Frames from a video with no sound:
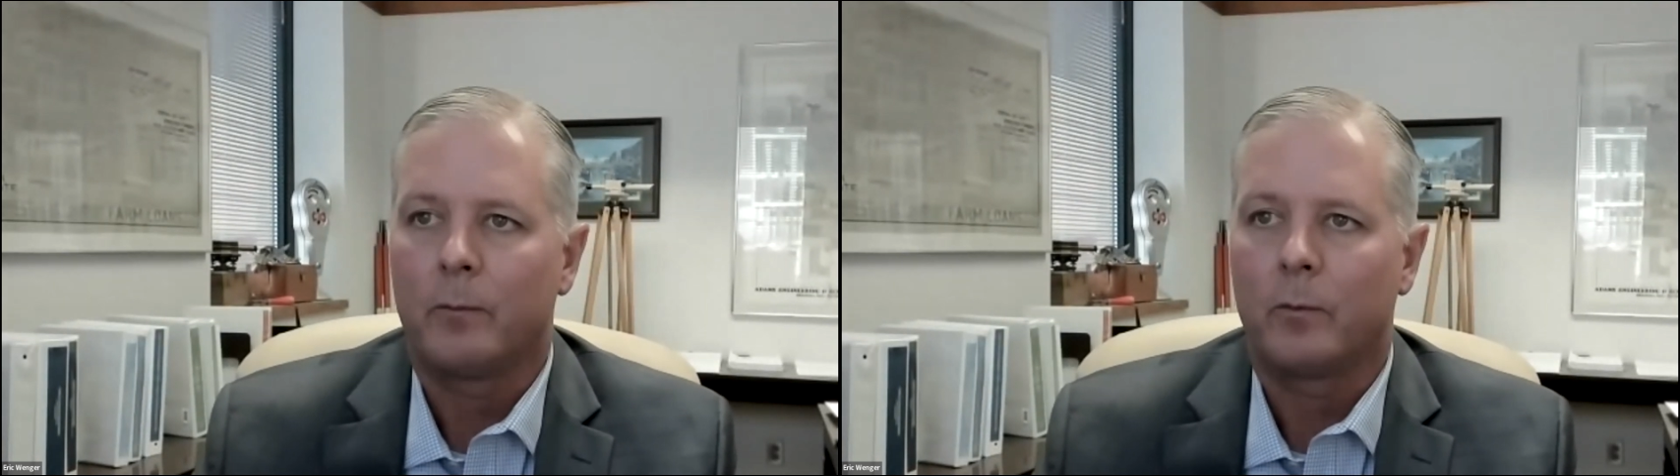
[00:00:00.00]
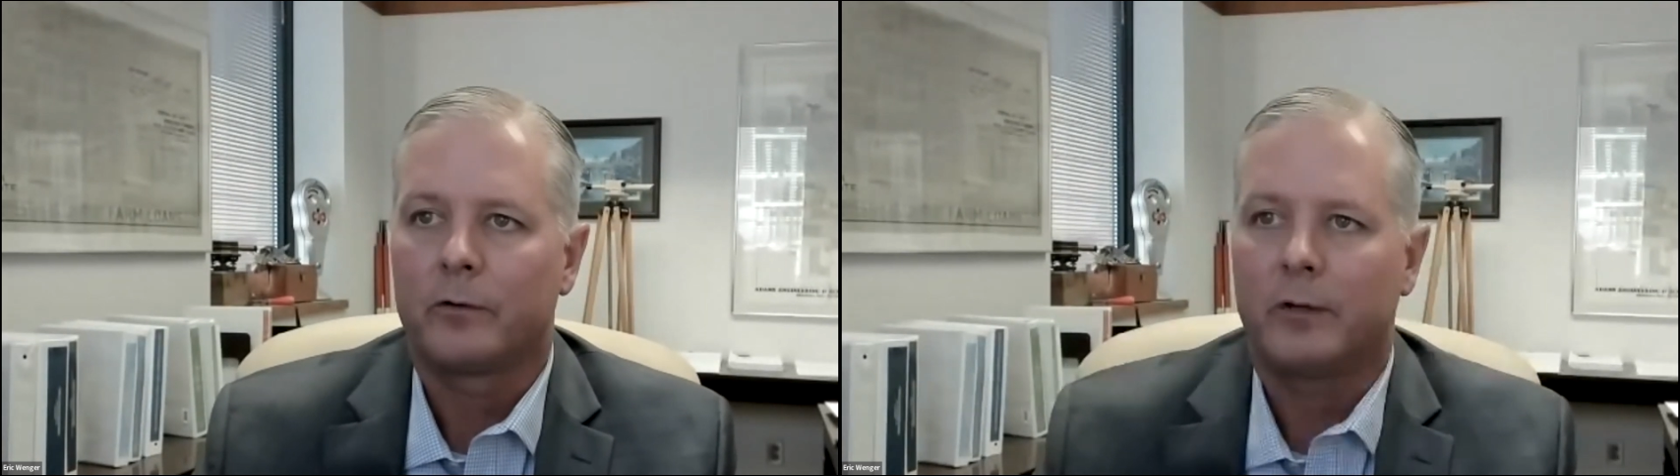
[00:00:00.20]

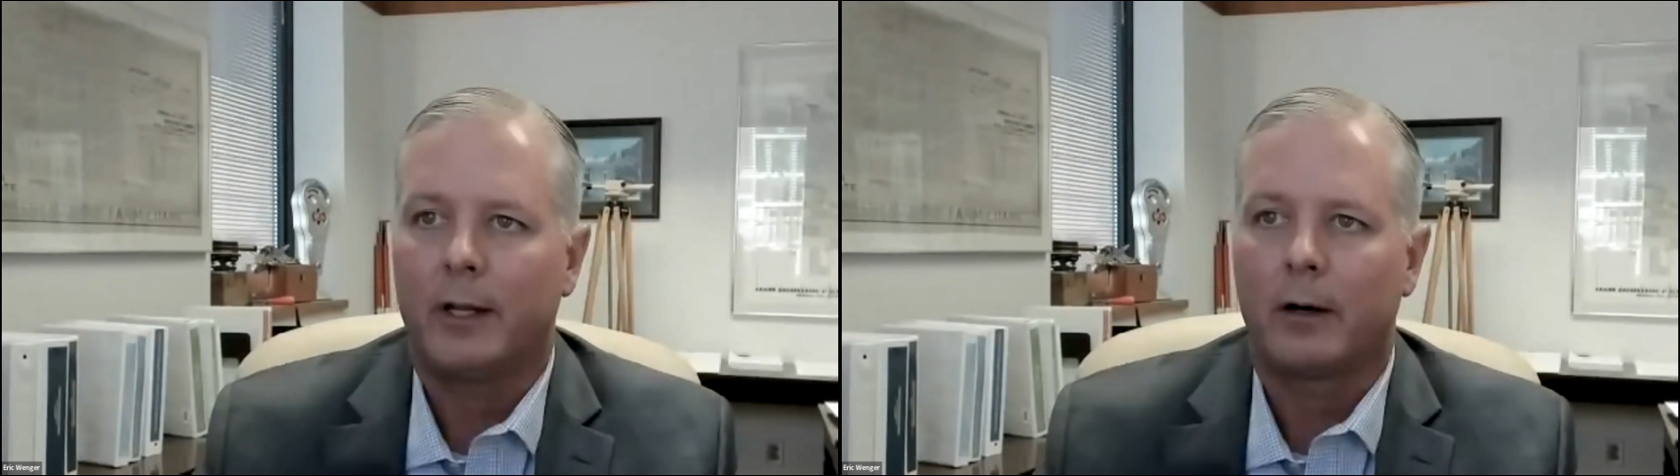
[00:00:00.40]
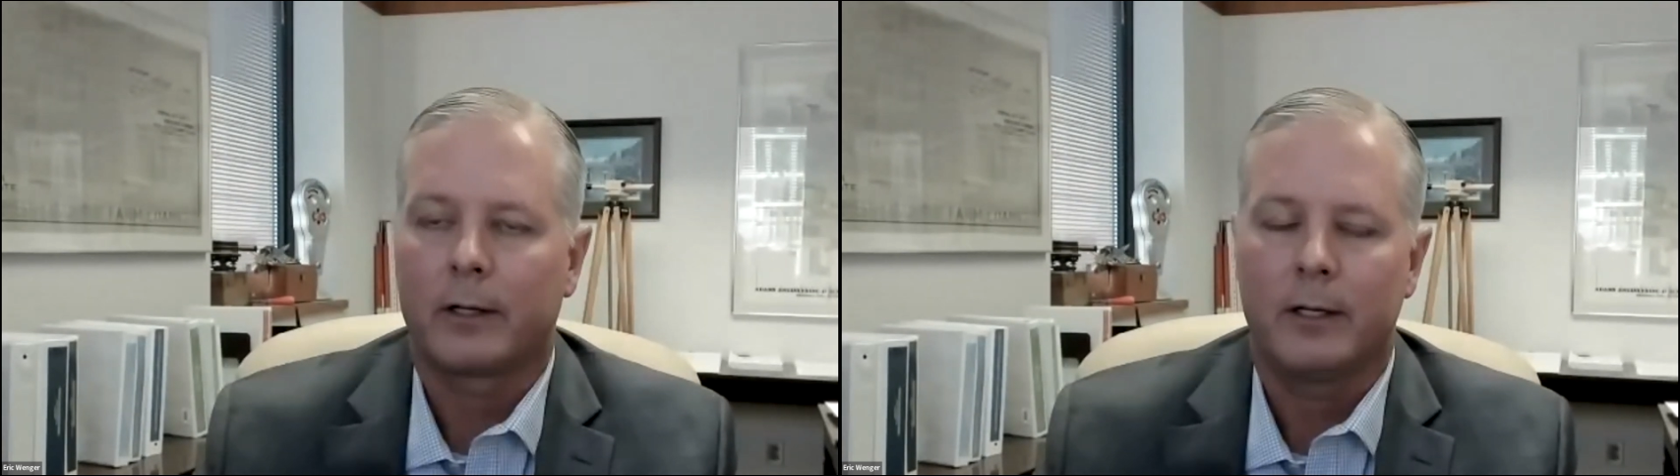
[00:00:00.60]
We're
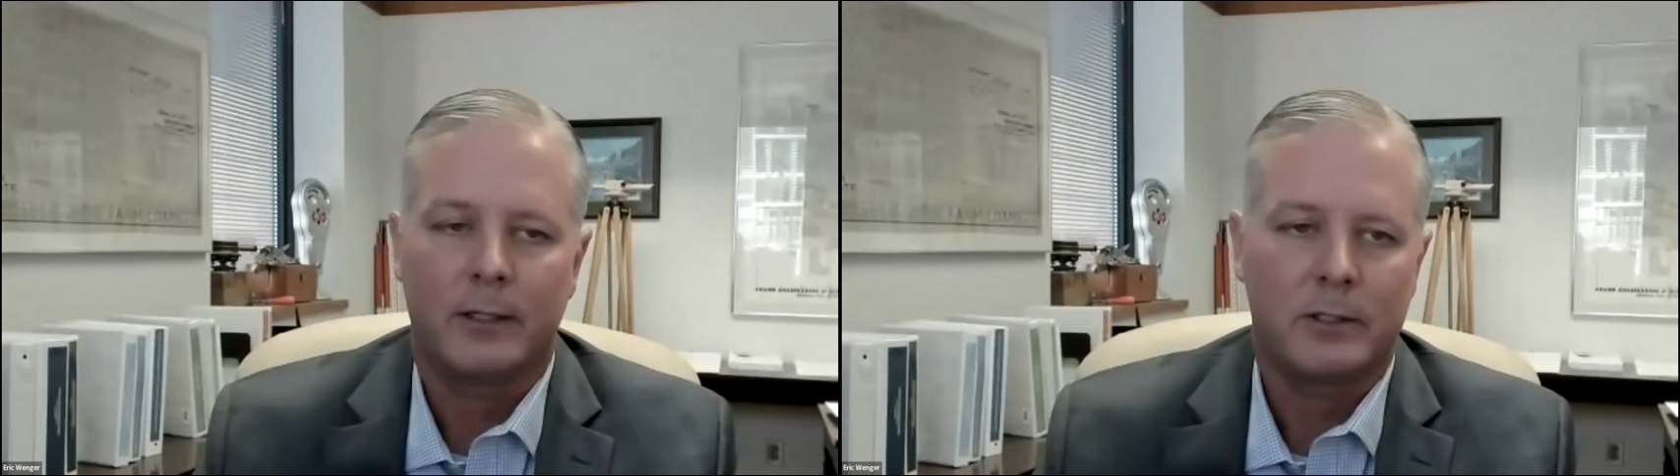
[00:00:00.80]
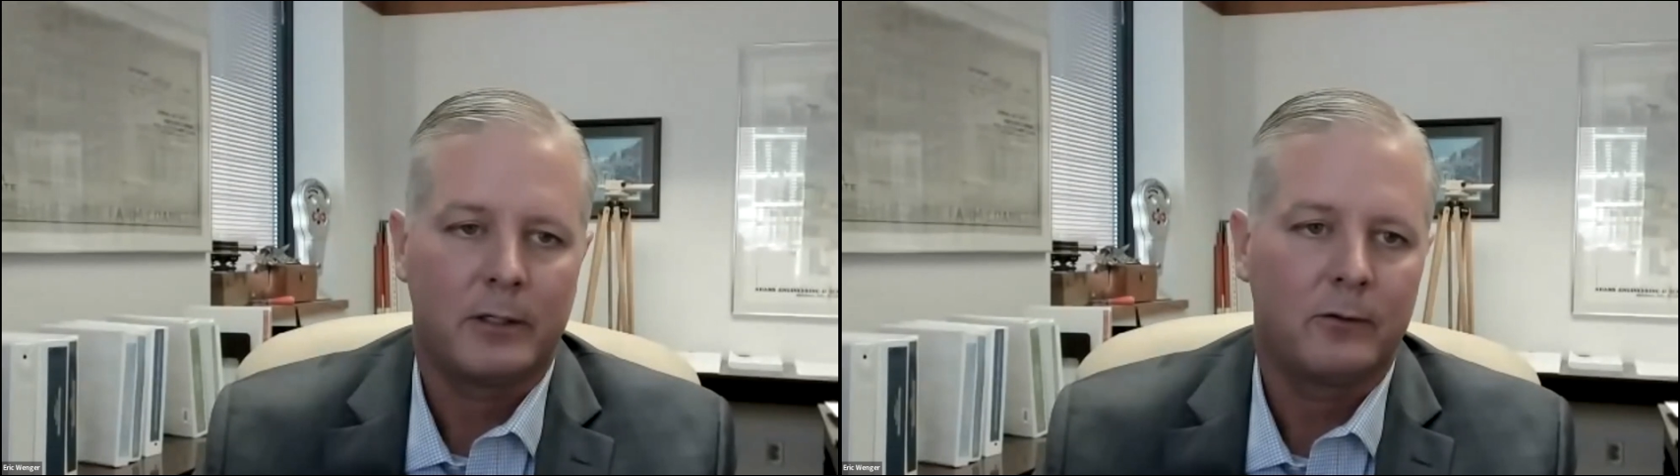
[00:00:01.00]
seeing our
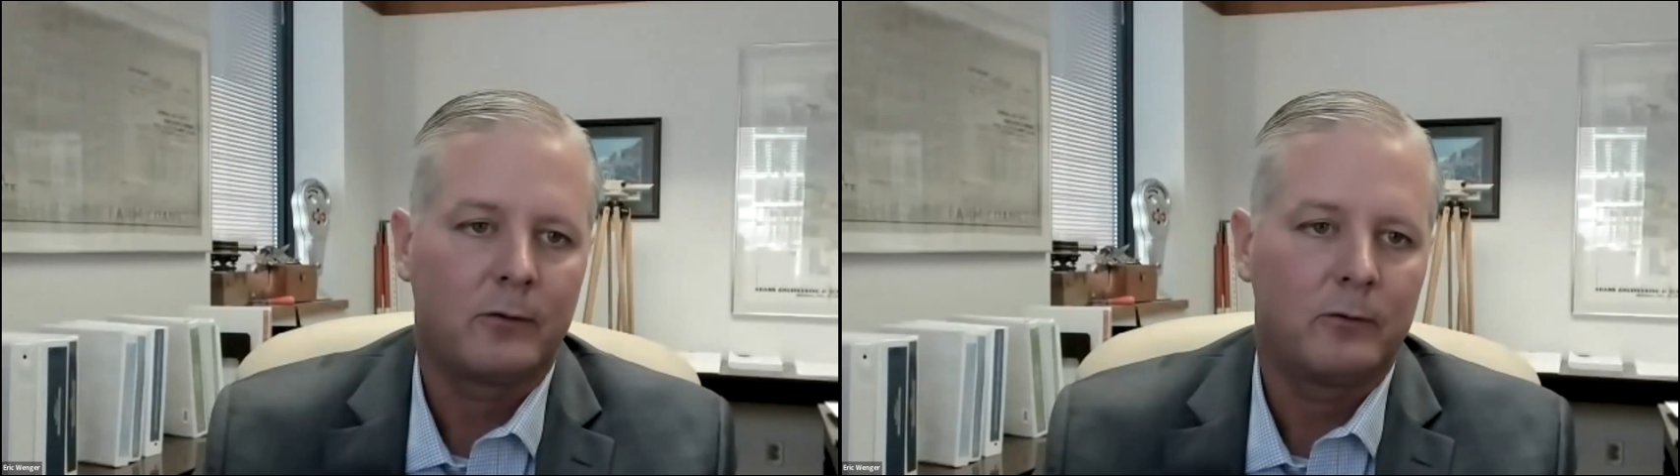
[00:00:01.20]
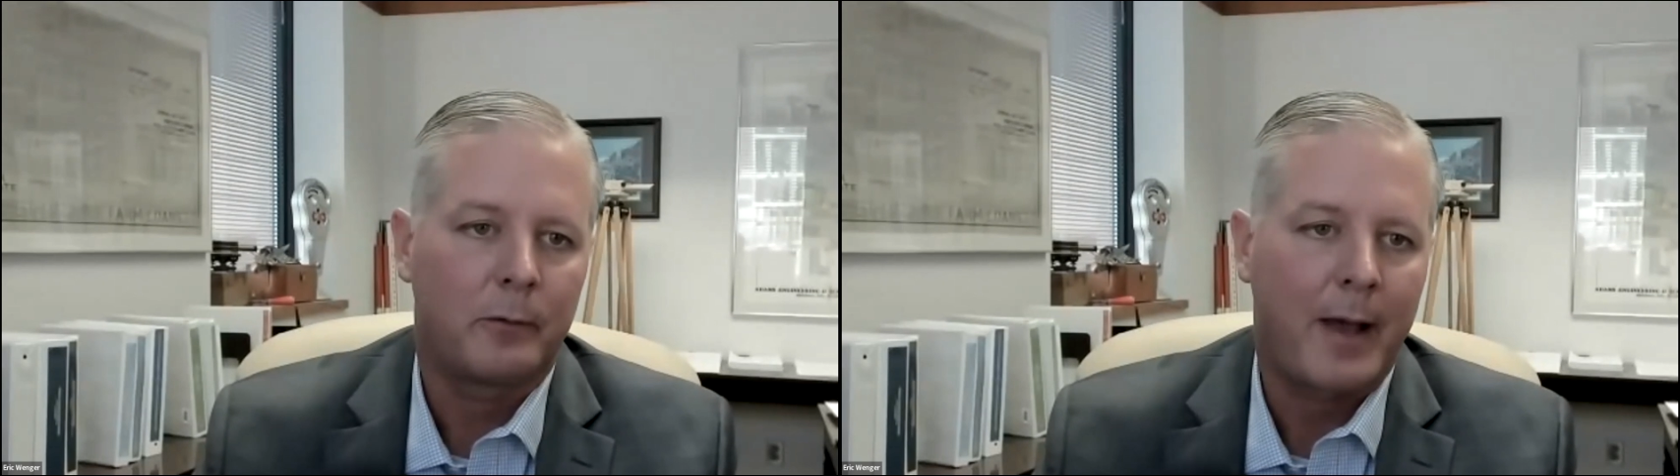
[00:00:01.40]

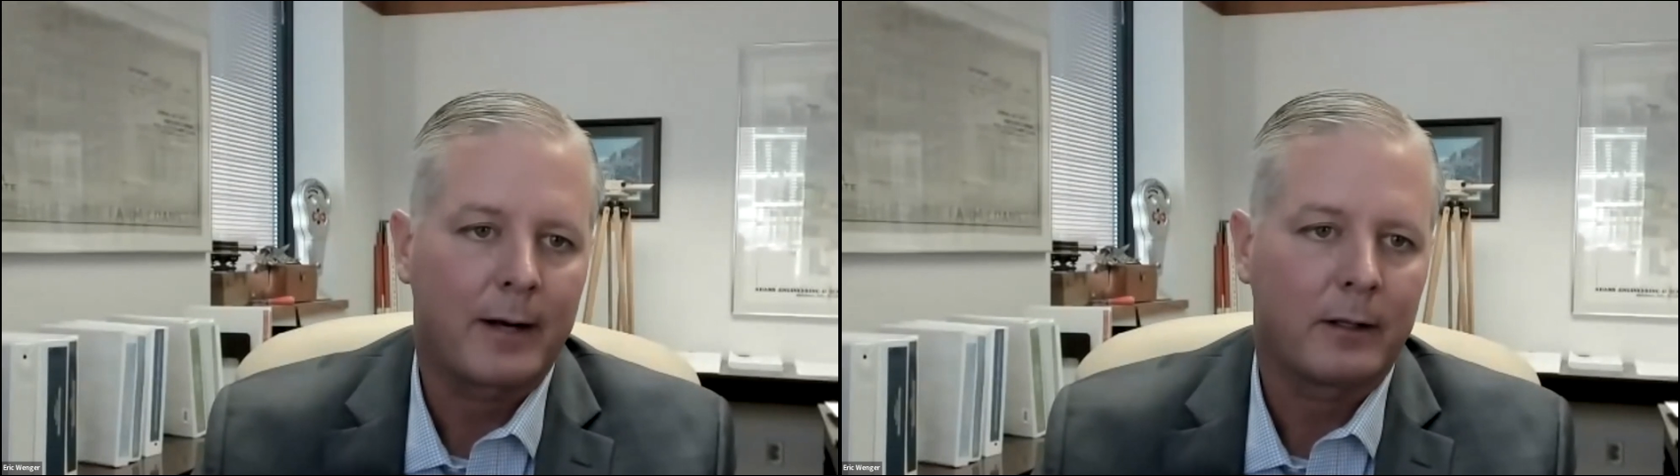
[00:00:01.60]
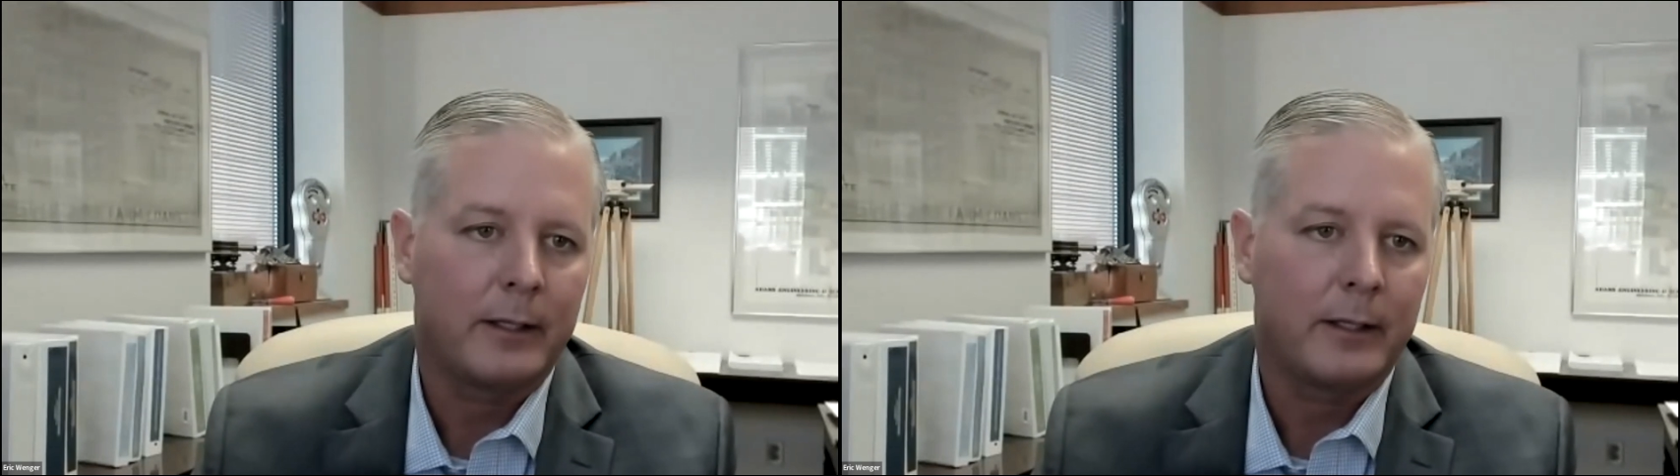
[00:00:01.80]
conditions
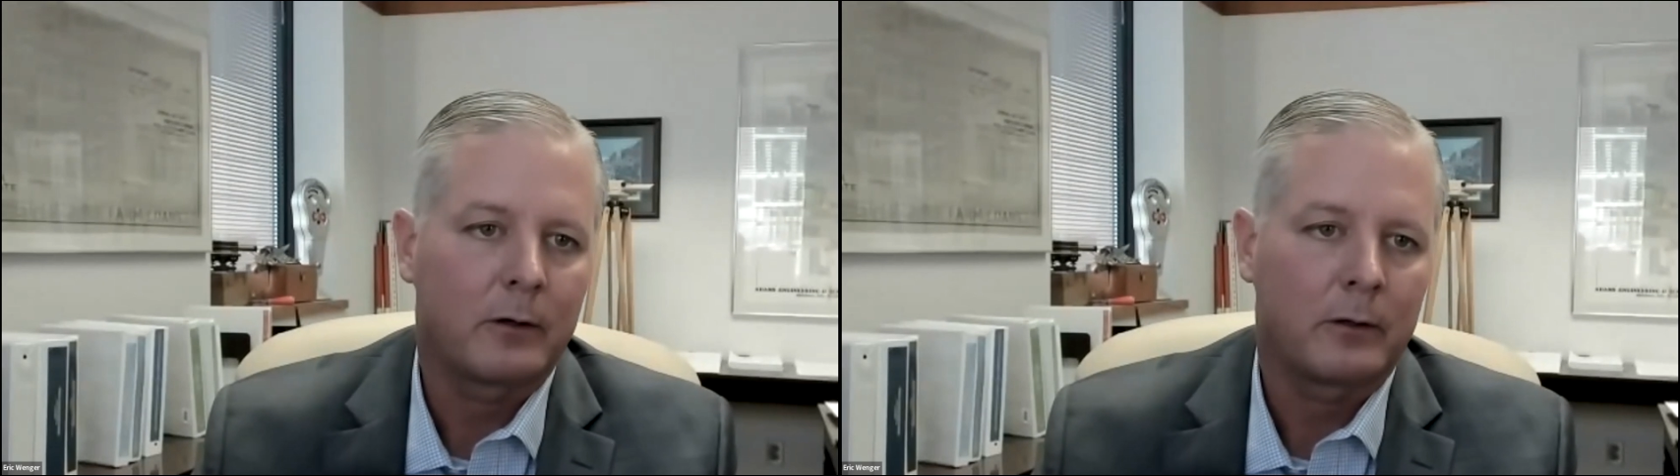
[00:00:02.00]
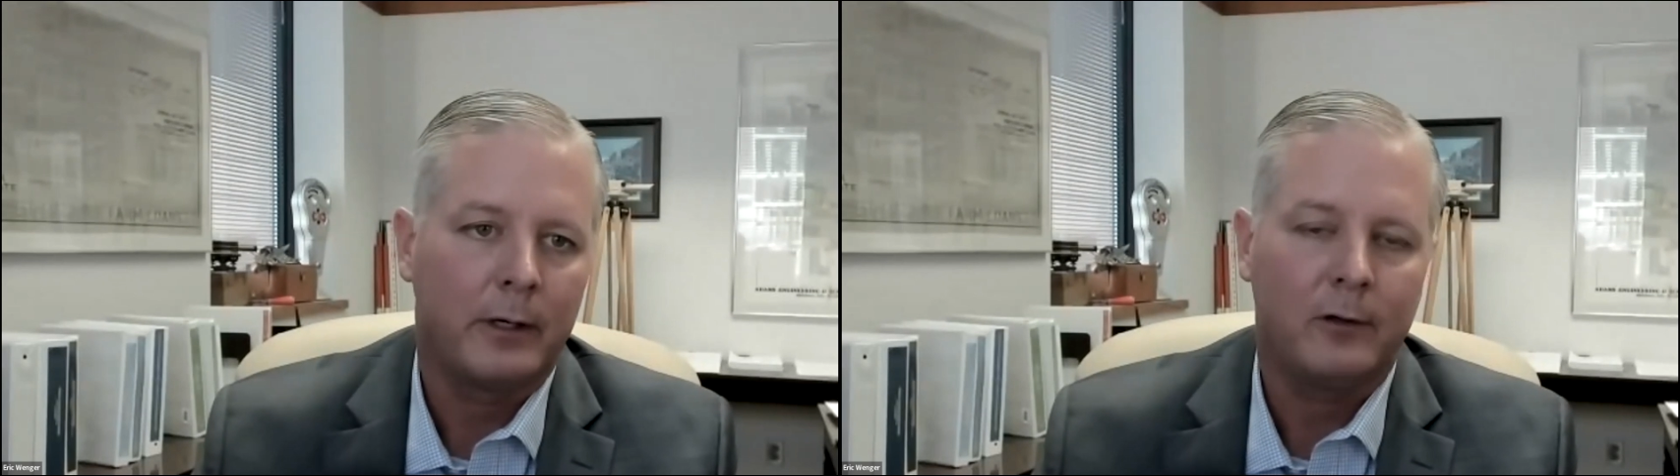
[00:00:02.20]
dramatically
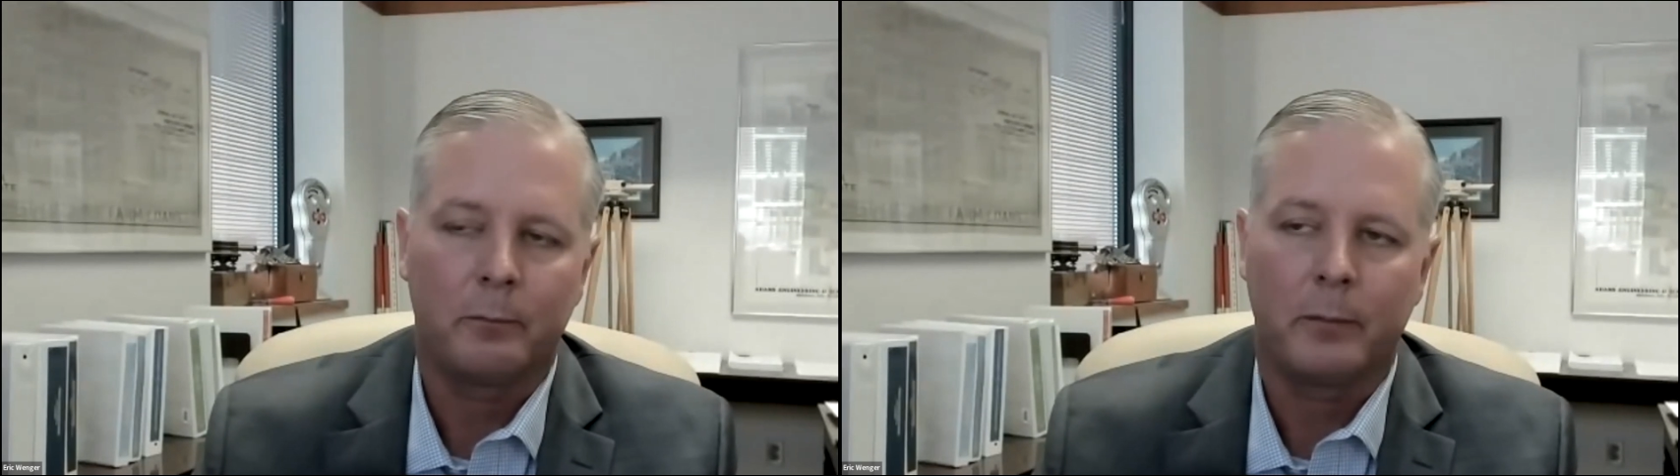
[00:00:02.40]
increase,